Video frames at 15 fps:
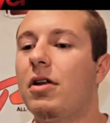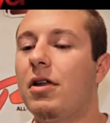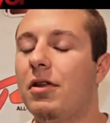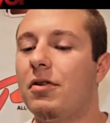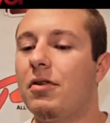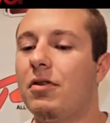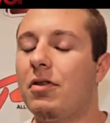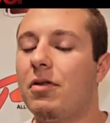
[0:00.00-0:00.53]

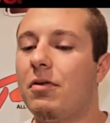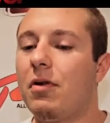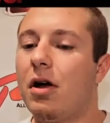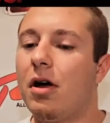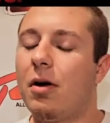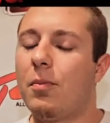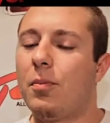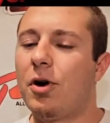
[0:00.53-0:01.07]
and
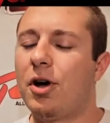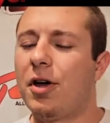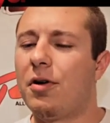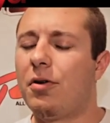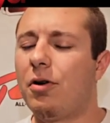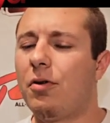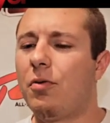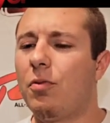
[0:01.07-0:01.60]
uh,
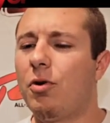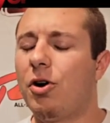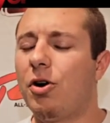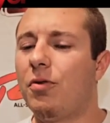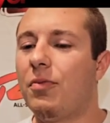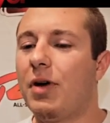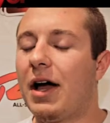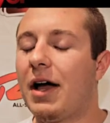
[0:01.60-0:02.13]
but
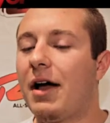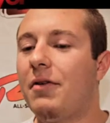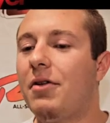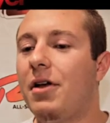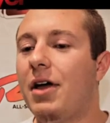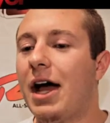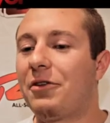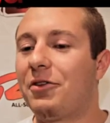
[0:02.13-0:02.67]
well, I,
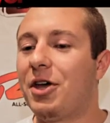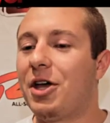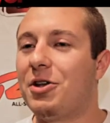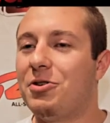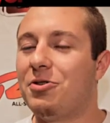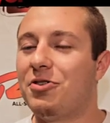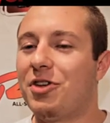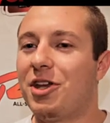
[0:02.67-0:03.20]
actually I
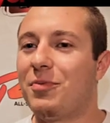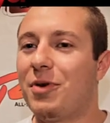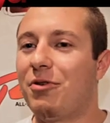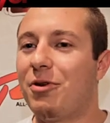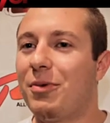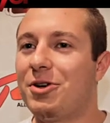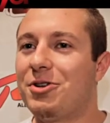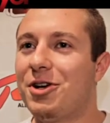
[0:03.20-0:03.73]
didn't use any of my
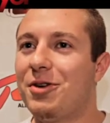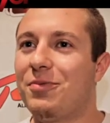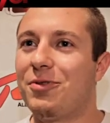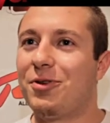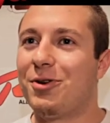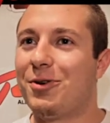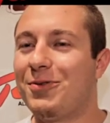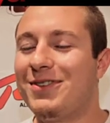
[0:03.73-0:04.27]
rebuy
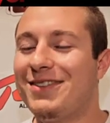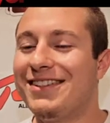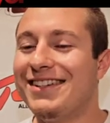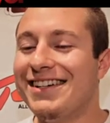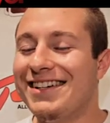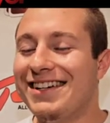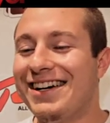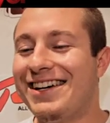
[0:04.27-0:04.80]
chips. So,
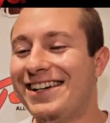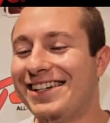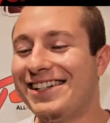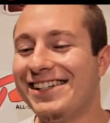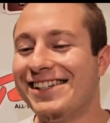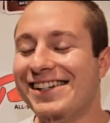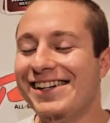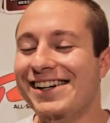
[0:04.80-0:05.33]

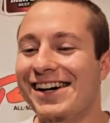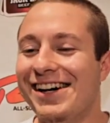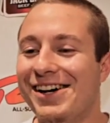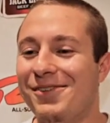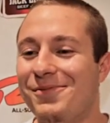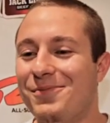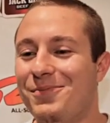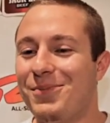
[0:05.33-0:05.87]

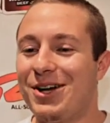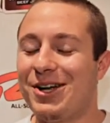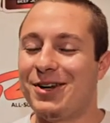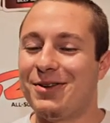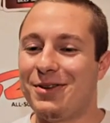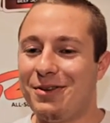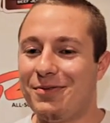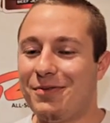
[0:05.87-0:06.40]
um,
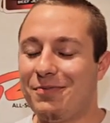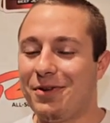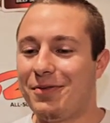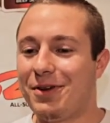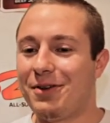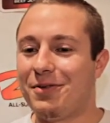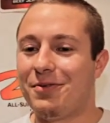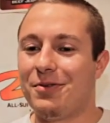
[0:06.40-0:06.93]
but I
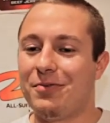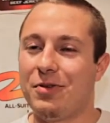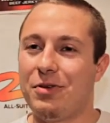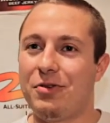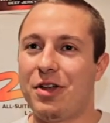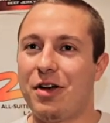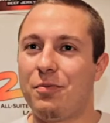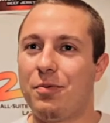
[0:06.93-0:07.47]
mean,
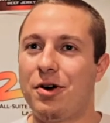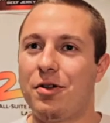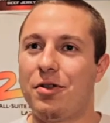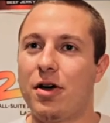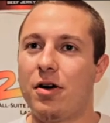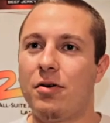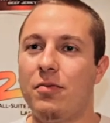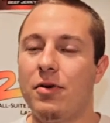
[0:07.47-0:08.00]
he's a tough
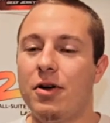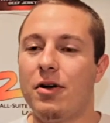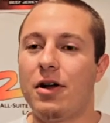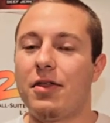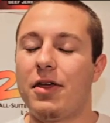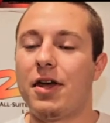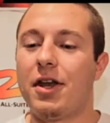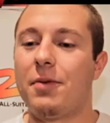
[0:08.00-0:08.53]
opponent though.
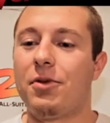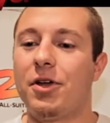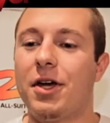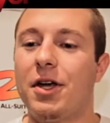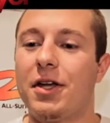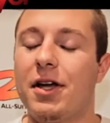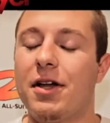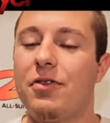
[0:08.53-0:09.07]
Then I
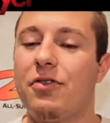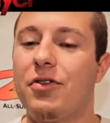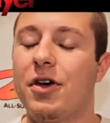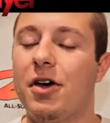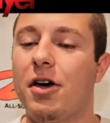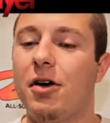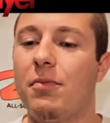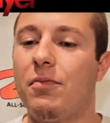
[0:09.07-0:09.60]
played against
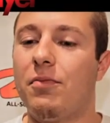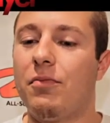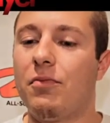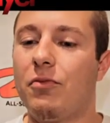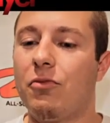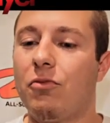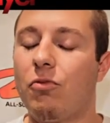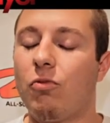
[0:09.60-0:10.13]
um,
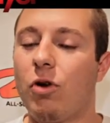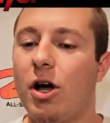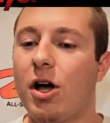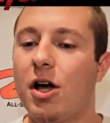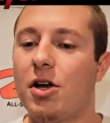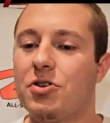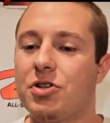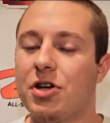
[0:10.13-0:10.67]

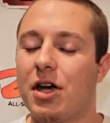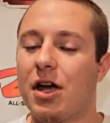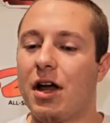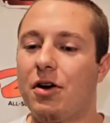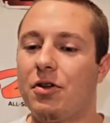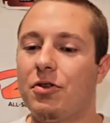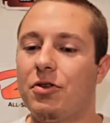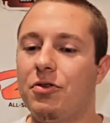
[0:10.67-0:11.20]
Raj.
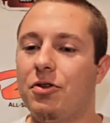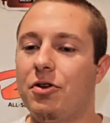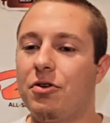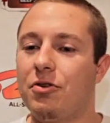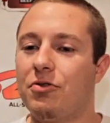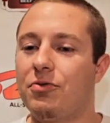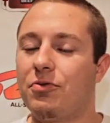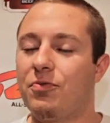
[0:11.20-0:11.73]
I don't
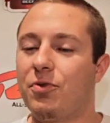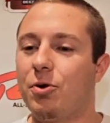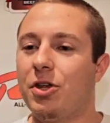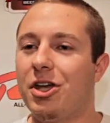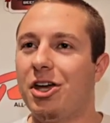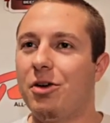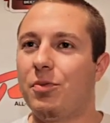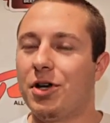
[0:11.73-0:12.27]
know his full
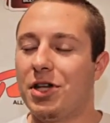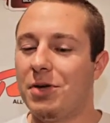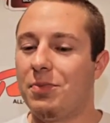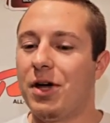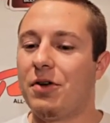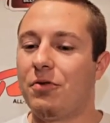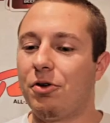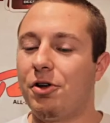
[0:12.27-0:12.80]
name, but he
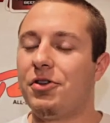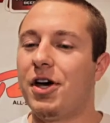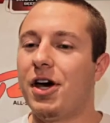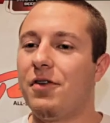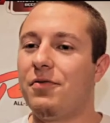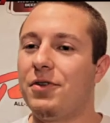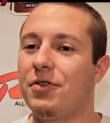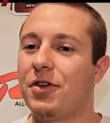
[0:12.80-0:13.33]
played really
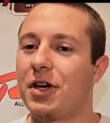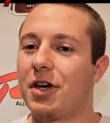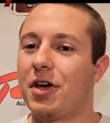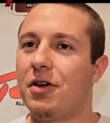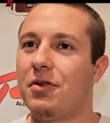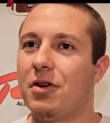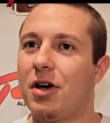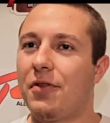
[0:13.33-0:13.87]
tough. He's like
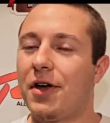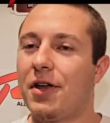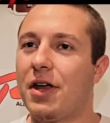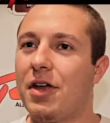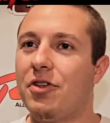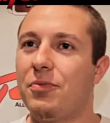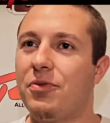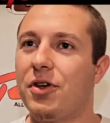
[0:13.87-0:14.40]
an online
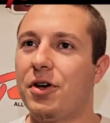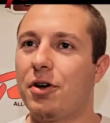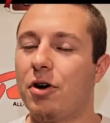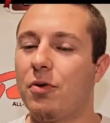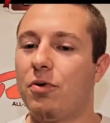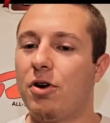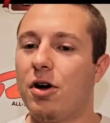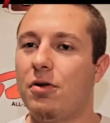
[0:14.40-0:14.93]
heads-up sit and
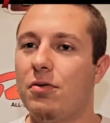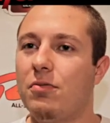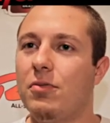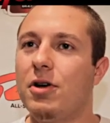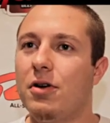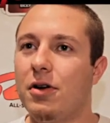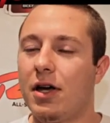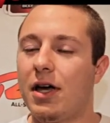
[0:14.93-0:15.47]
go pro,
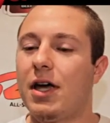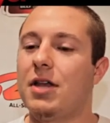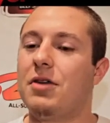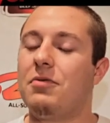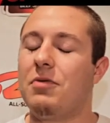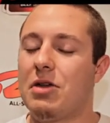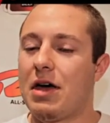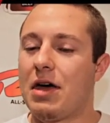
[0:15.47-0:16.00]
and